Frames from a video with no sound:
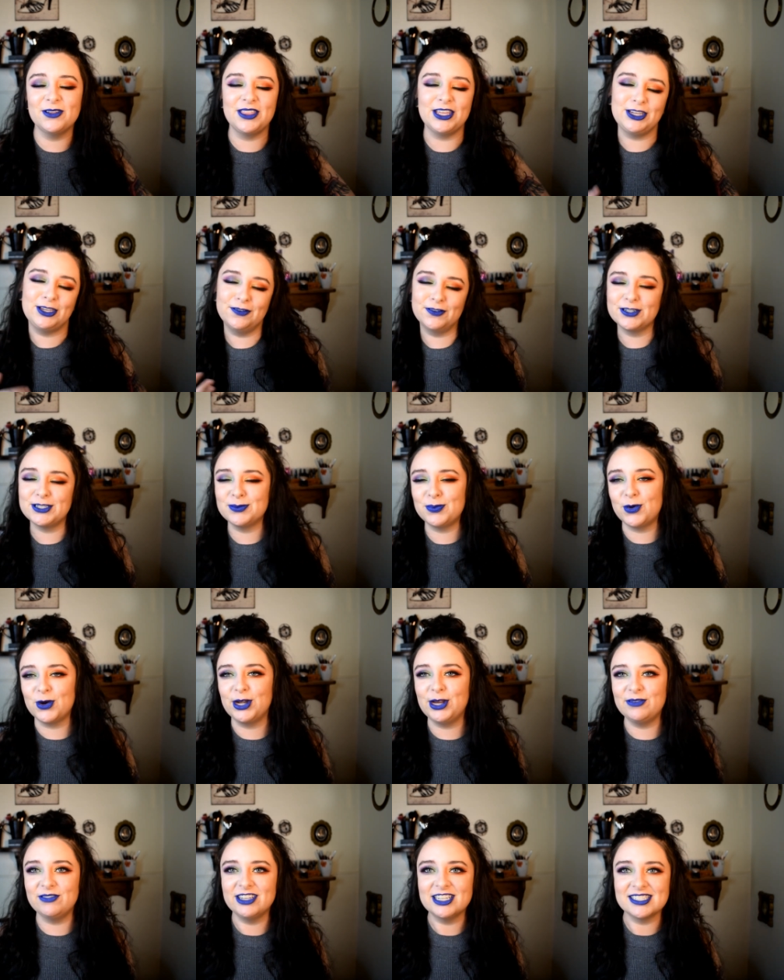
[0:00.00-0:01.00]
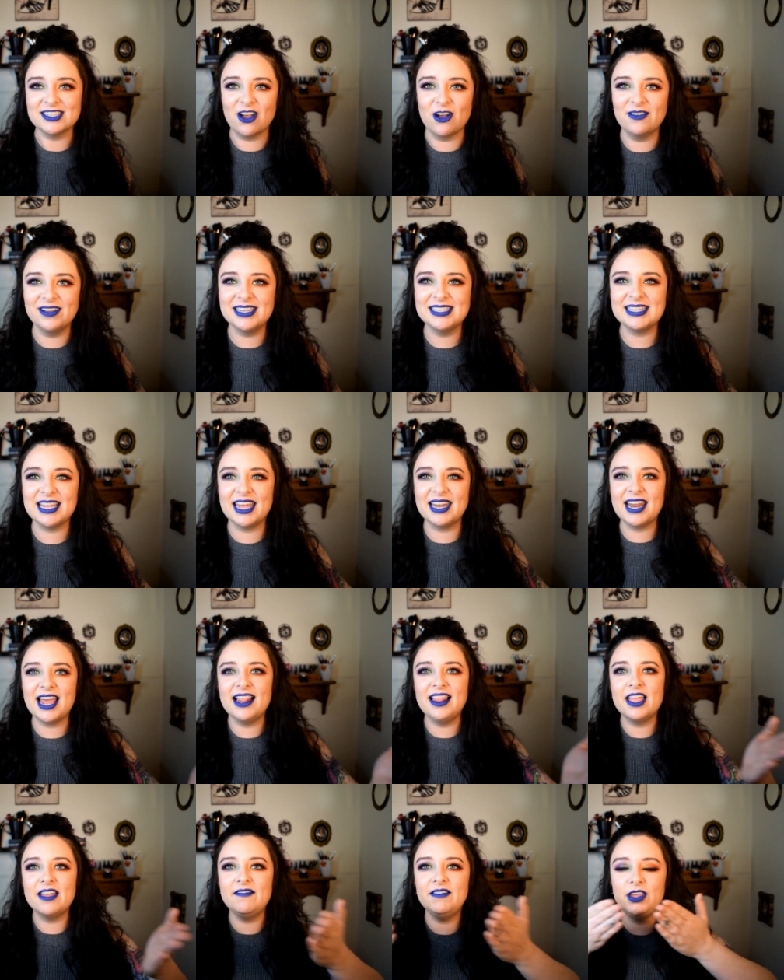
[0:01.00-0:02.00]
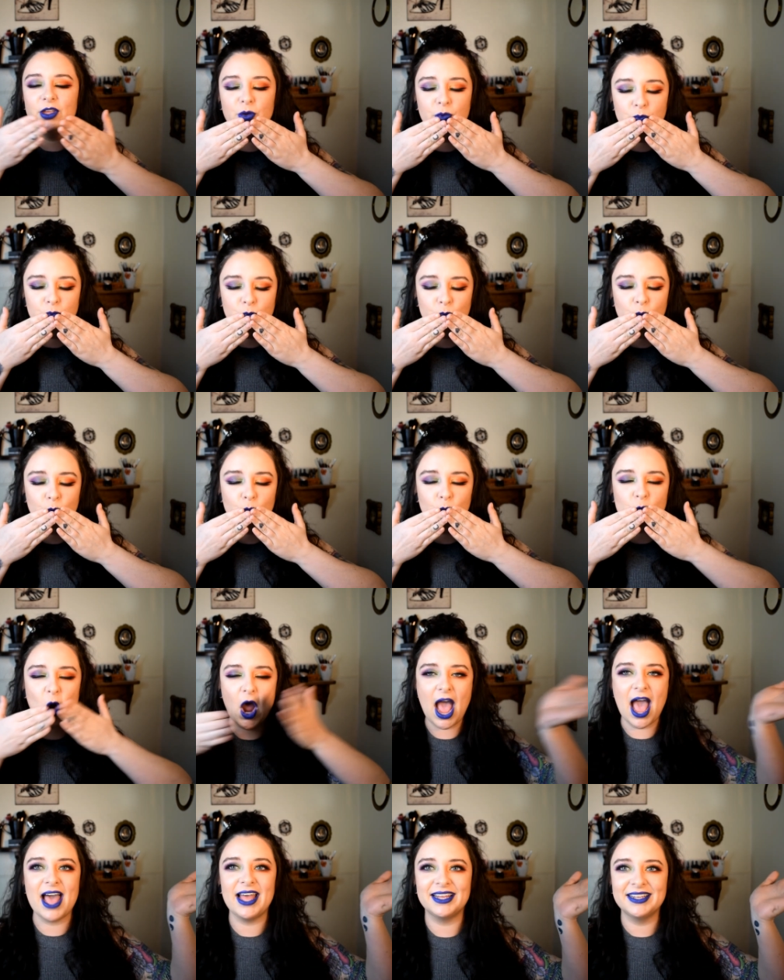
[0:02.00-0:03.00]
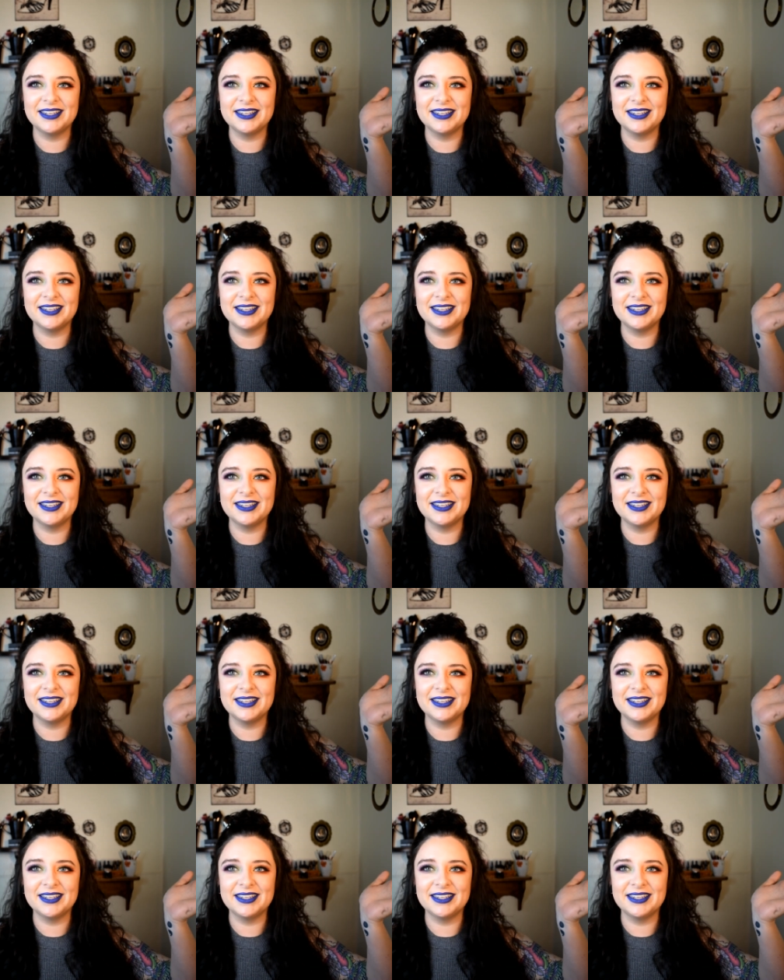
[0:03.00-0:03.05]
Thank you for supporting me as always, and I love you. Mwah!